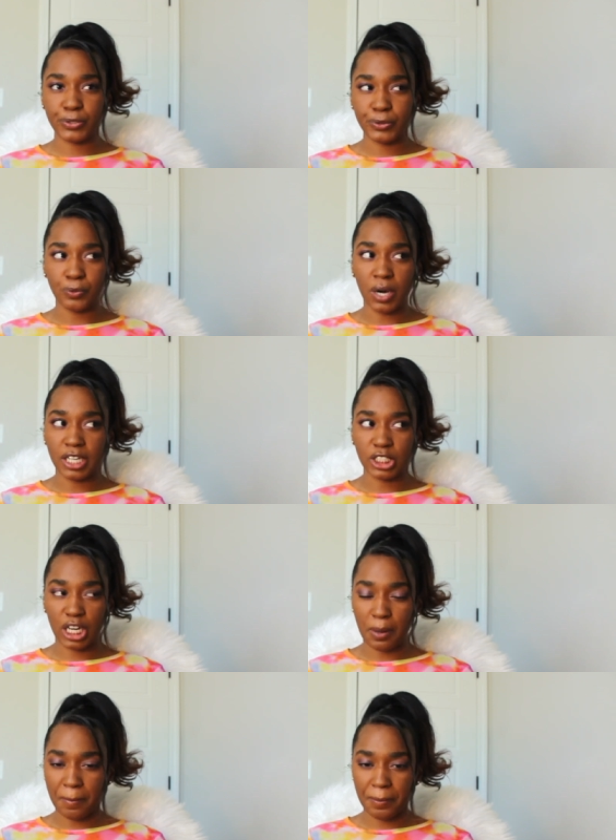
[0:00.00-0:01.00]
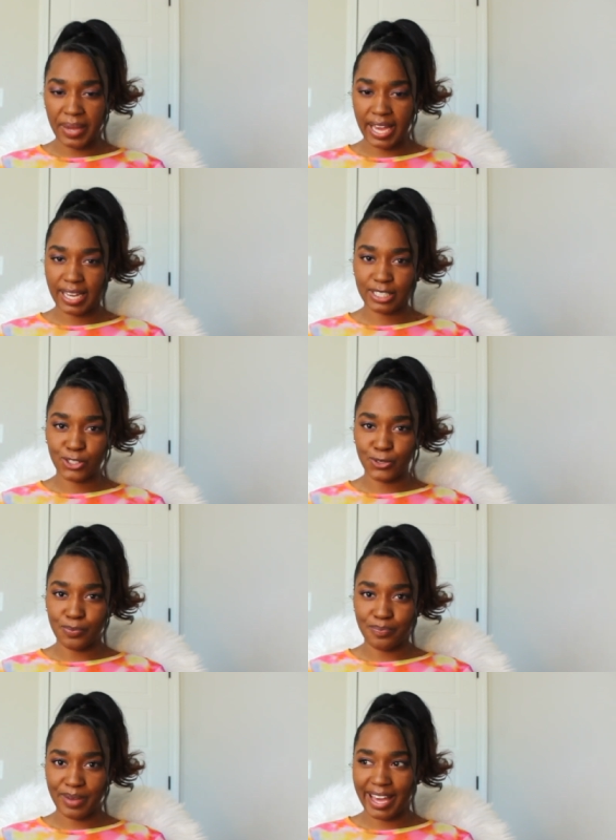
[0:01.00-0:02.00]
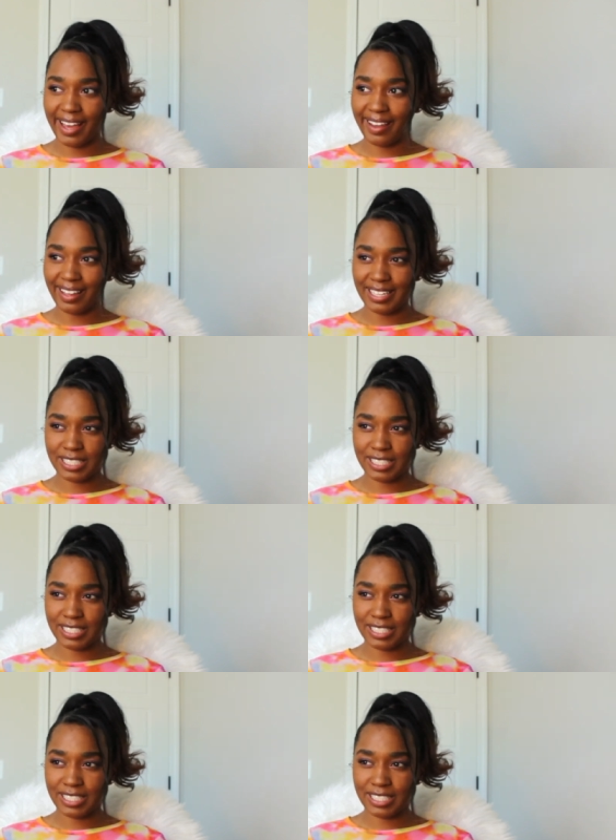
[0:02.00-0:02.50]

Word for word: to watch her back to back,